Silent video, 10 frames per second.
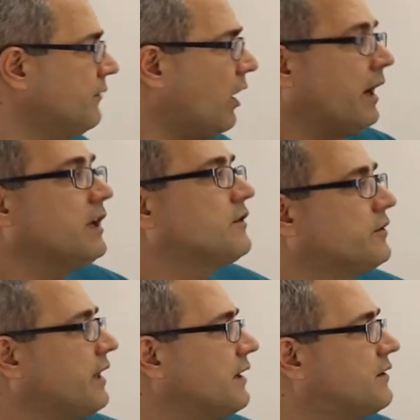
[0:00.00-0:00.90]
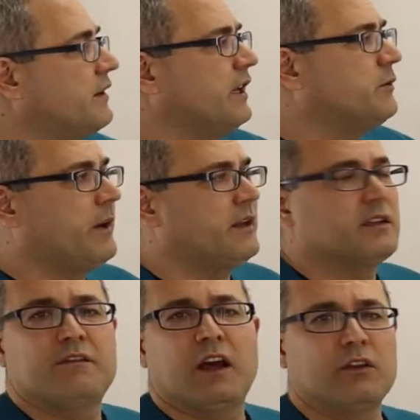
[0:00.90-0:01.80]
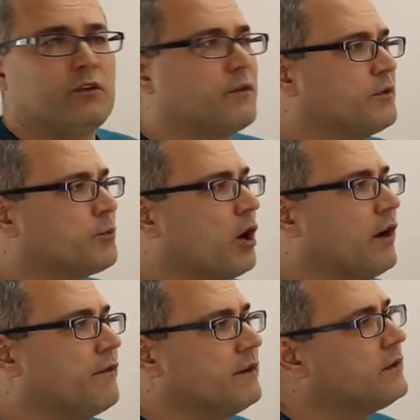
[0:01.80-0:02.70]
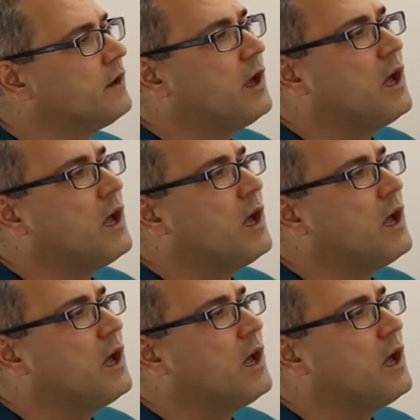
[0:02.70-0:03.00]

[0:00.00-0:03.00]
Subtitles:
All right, so that's the expected value of the profit.